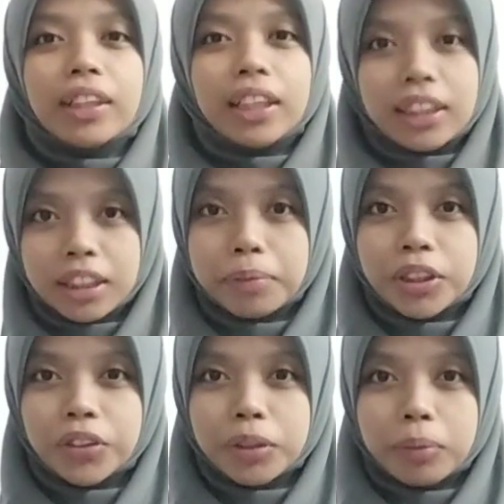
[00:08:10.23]
and cut them
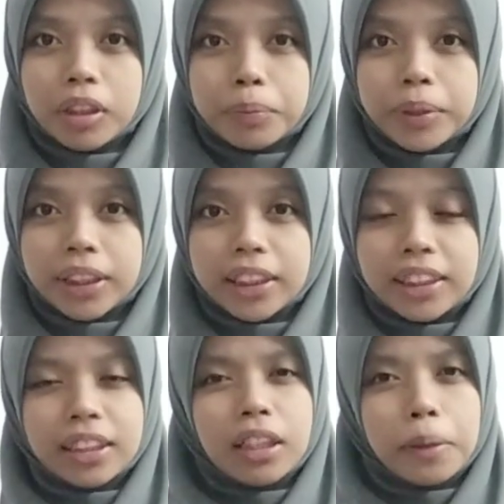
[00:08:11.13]
into smaller
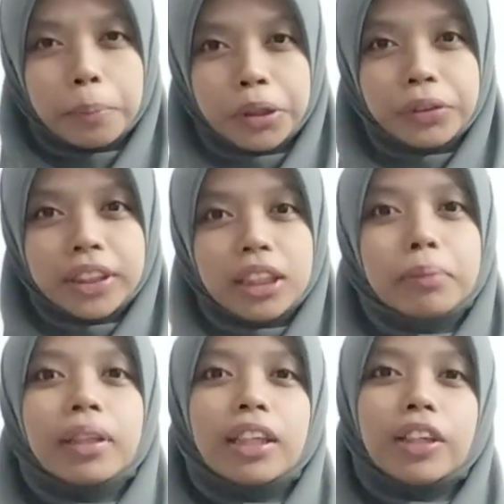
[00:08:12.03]
pieces. Pro tip:
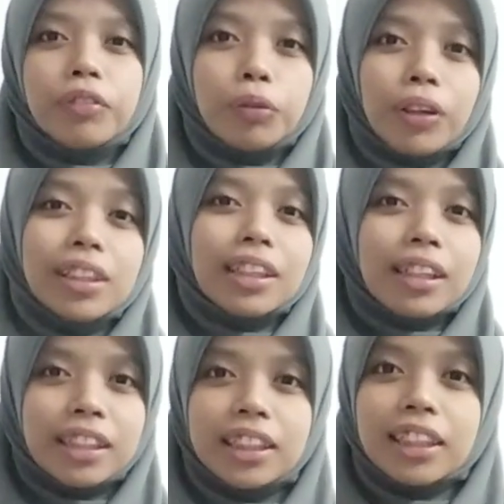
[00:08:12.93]
if you want a
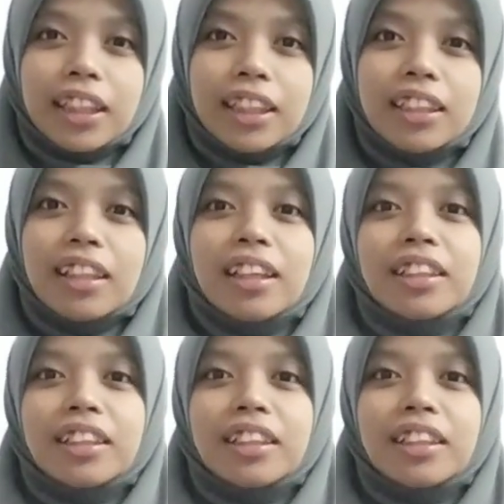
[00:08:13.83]
clean cut,